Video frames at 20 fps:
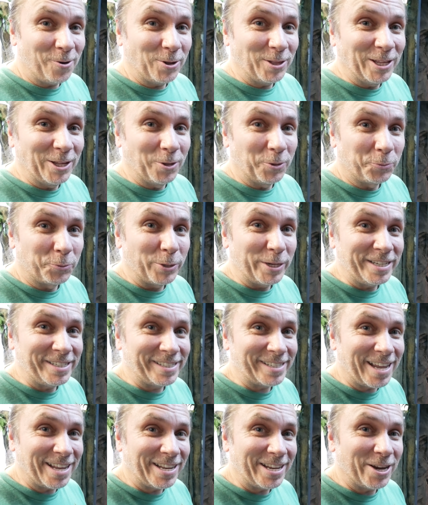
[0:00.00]
So a little
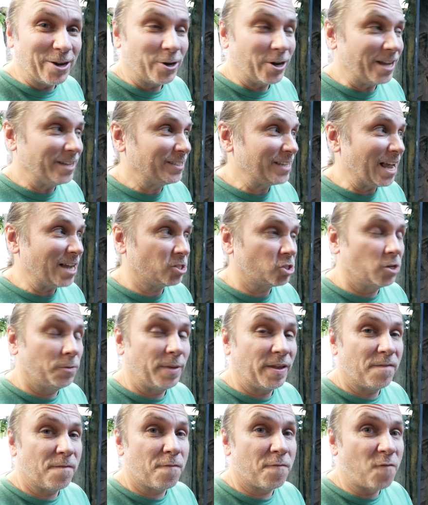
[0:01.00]
reset here. It's actually
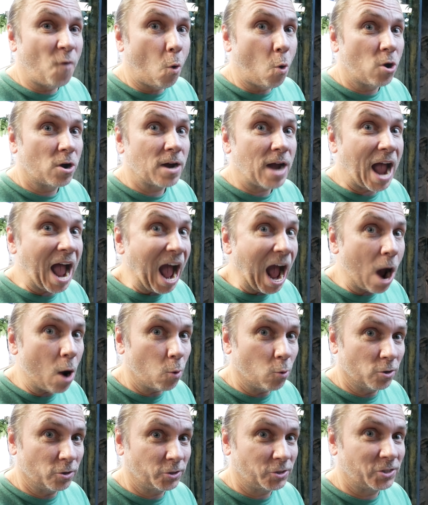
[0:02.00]
been 4
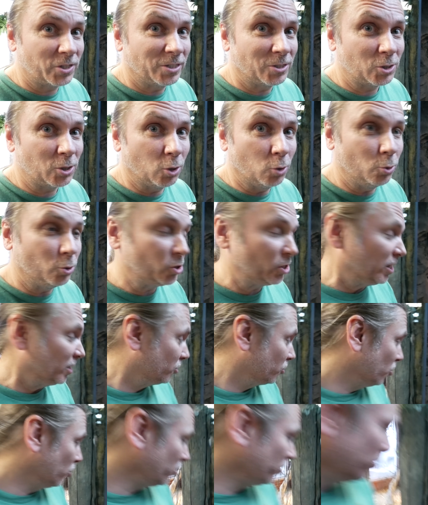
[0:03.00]
hours since Lucy
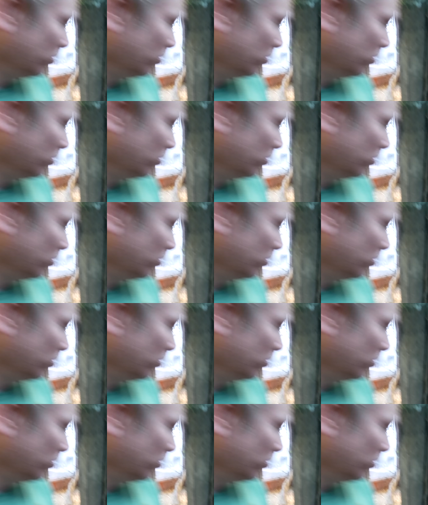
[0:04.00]
took